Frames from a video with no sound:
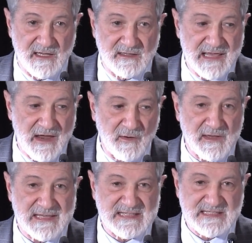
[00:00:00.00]
The area
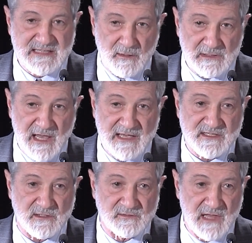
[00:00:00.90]
is
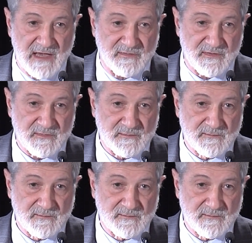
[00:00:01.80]
sterilized of life.